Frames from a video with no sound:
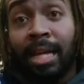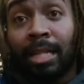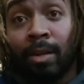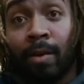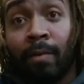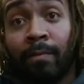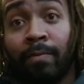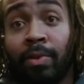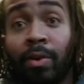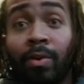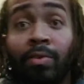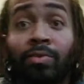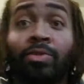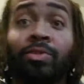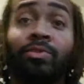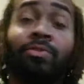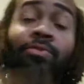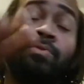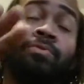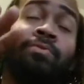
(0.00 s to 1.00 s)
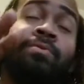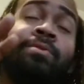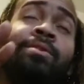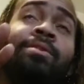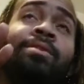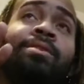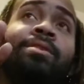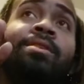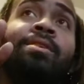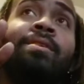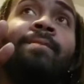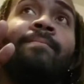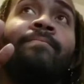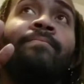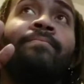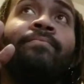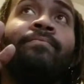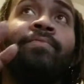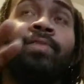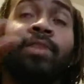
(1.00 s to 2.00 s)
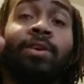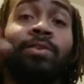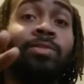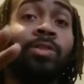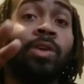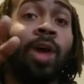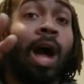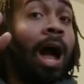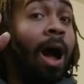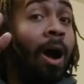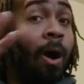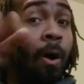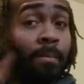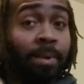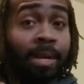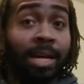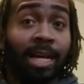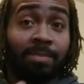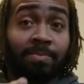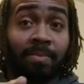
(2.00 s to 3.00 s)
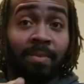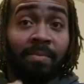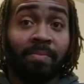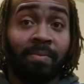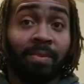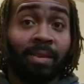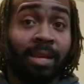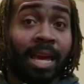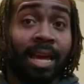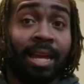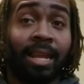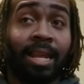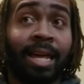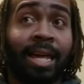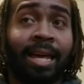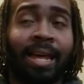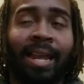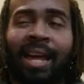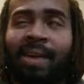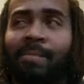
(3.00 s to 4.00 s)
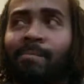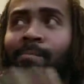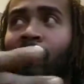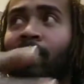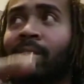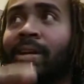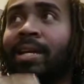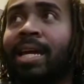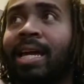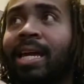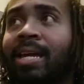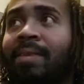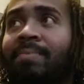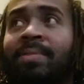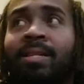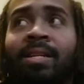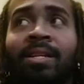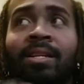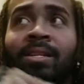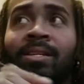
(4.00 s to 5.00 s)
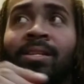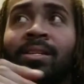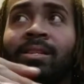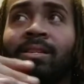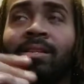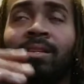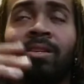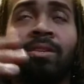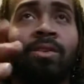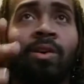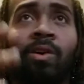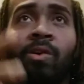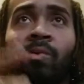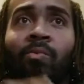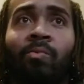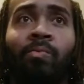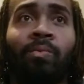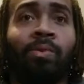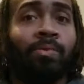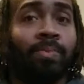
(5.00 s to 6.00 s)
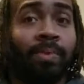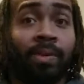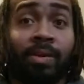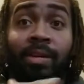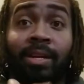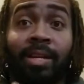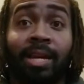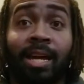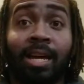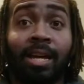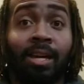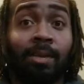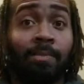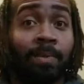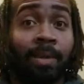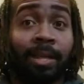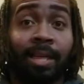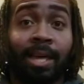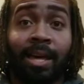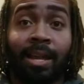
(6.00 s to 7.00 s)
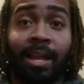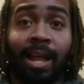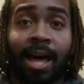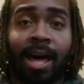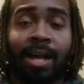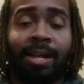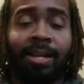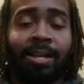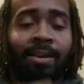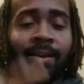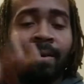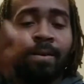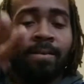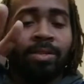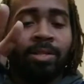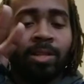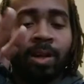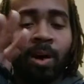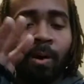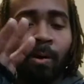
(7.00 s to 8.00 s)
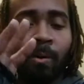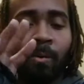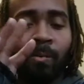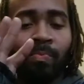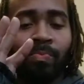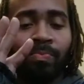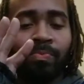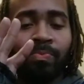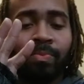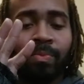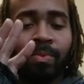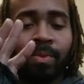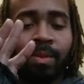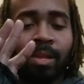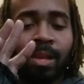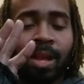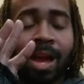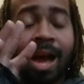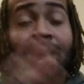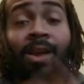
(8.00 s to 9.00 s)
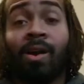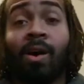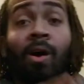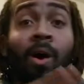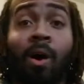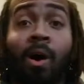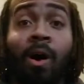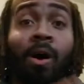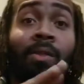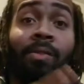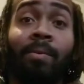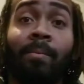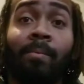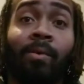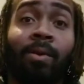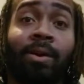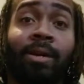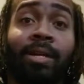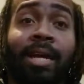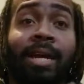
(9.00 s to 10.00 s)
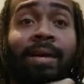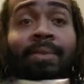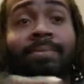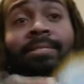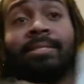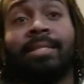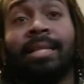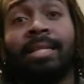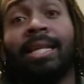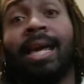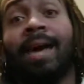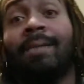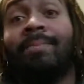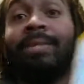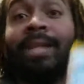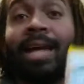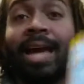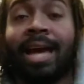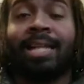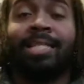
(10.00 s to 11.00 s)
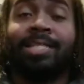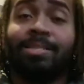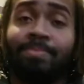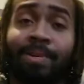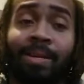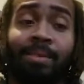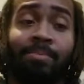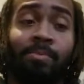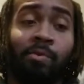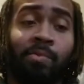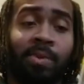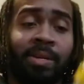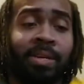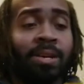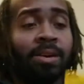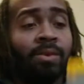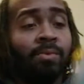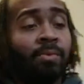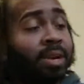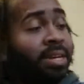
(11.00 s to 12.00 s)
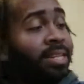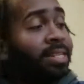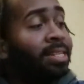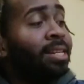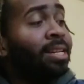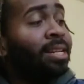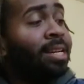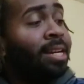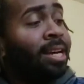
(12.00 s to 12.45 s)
so for those of you, I hope you guys play Candyland. Like, board games, you know, when you're a kid, you play that a lot. So, out of all the board games, this happened to actually be a movie, which